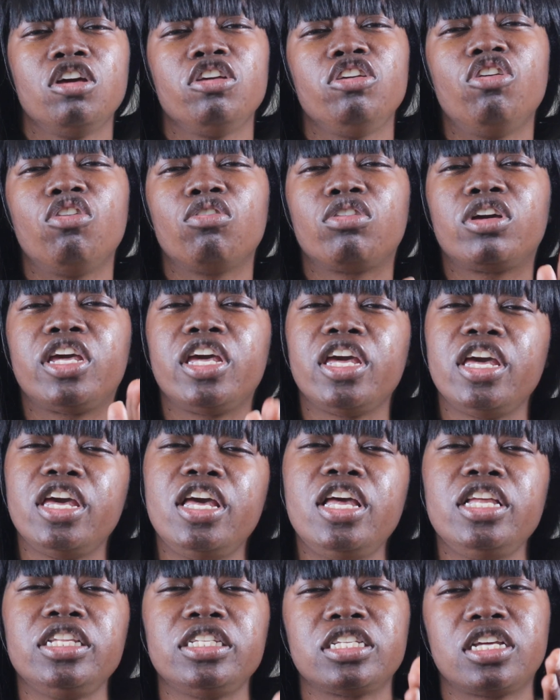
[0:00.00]
Your
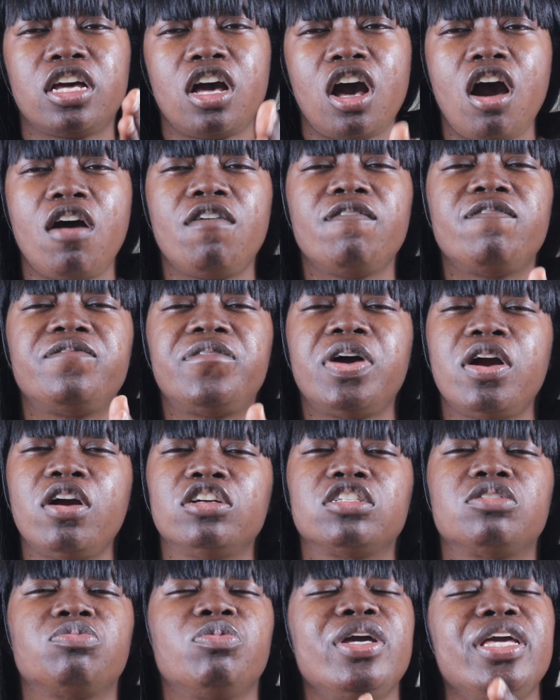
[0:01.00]
kids come
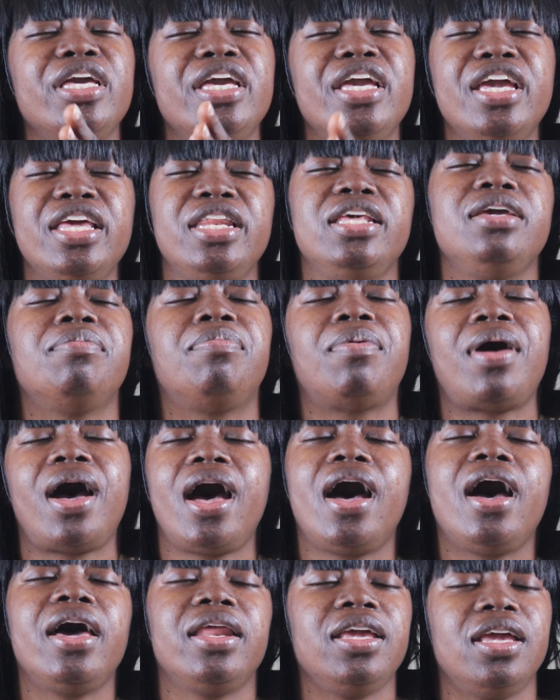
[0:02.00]
first with
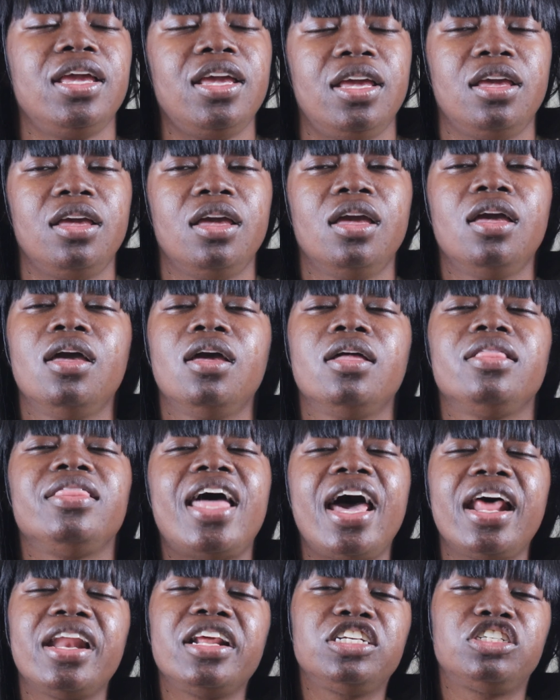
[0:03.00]
anybody.
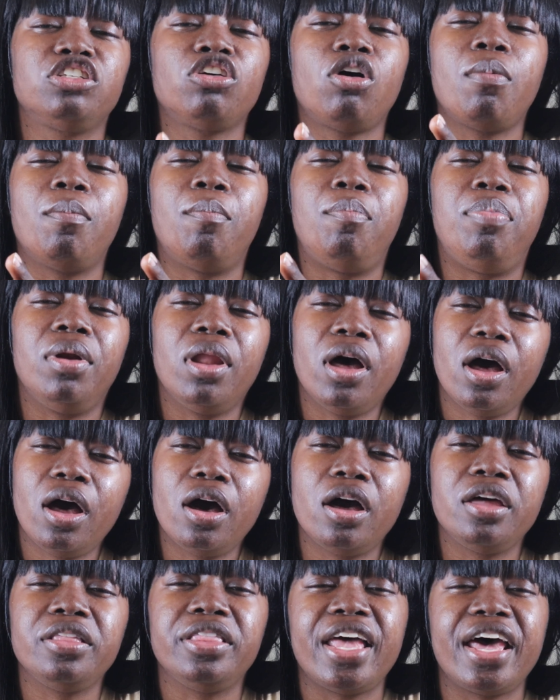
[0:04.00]
That is your
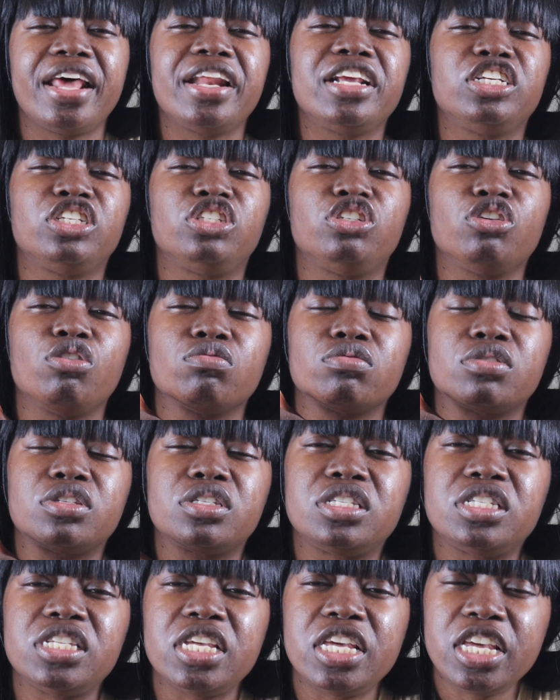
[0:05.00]
blood. That is your
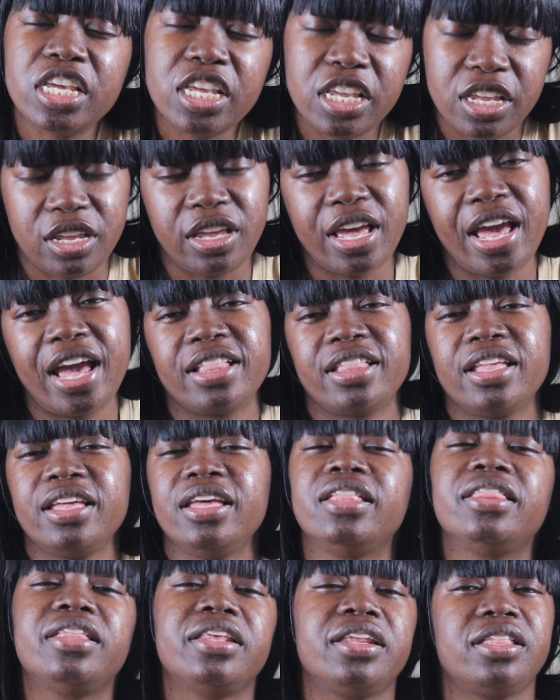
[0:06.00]
seed at the
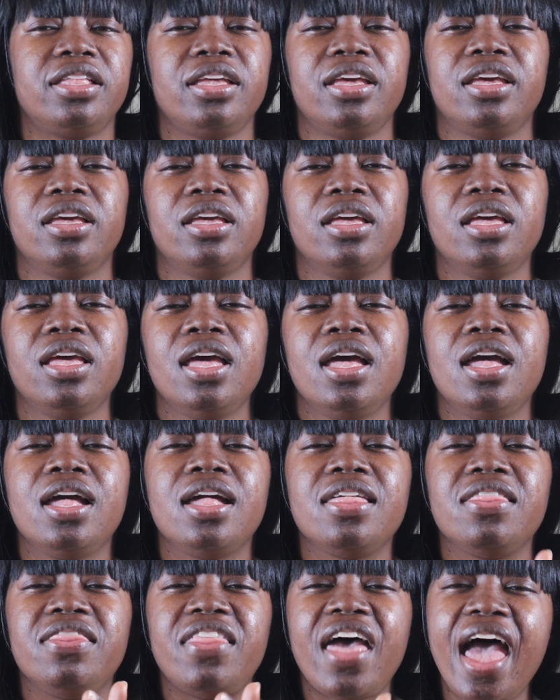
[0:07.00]
end of the day.
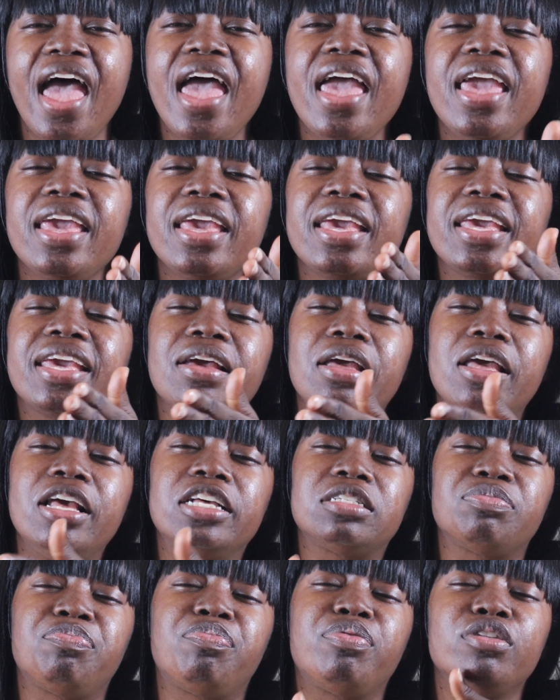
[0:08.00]
That
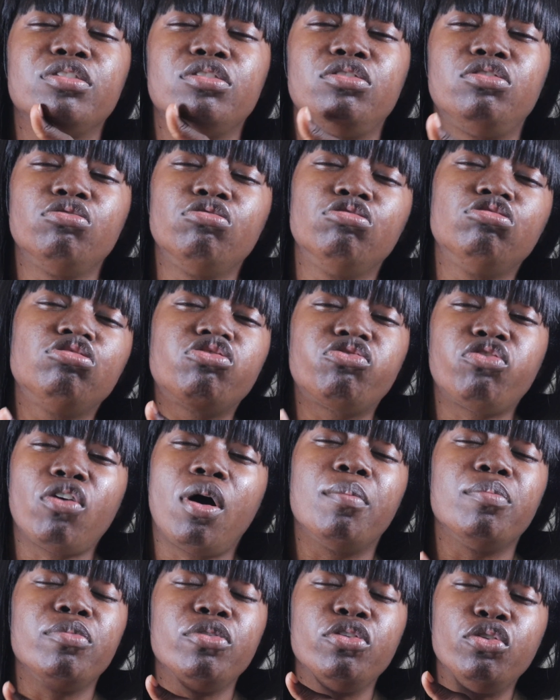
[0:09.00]
is produced
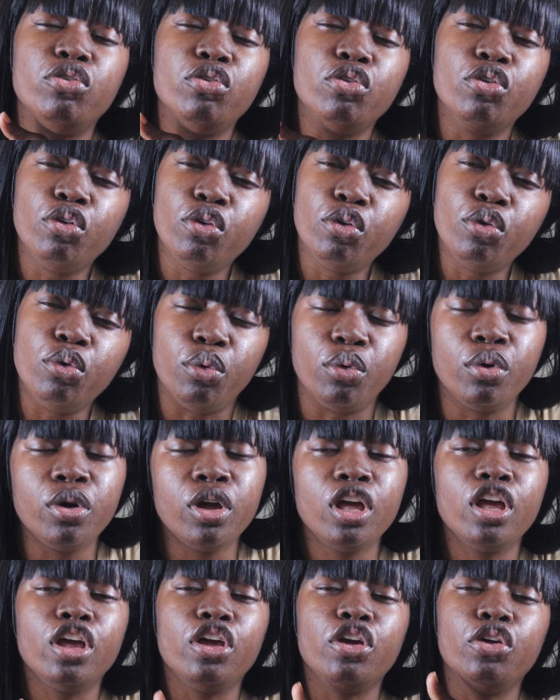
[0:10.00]
from you.
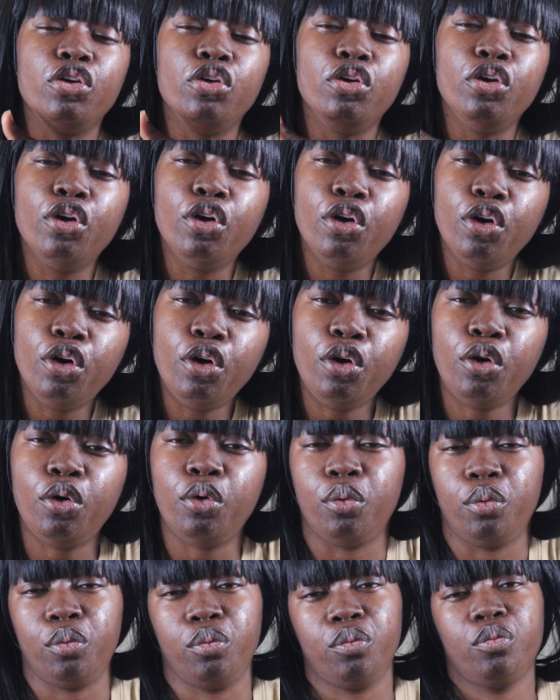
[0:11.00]

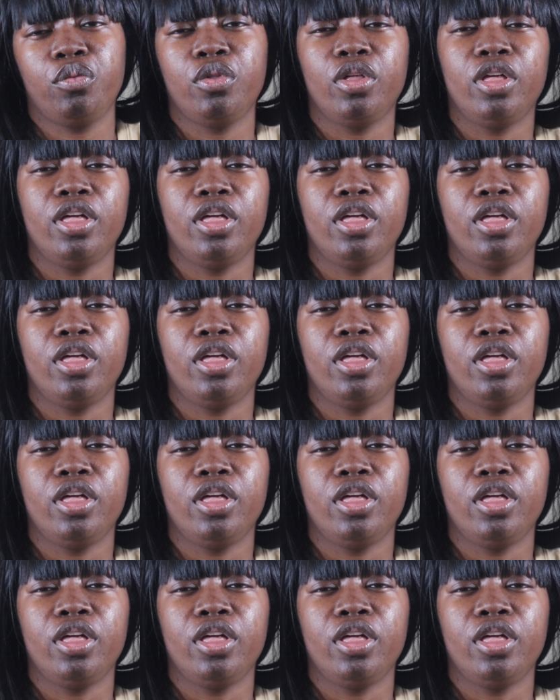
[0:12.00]
You.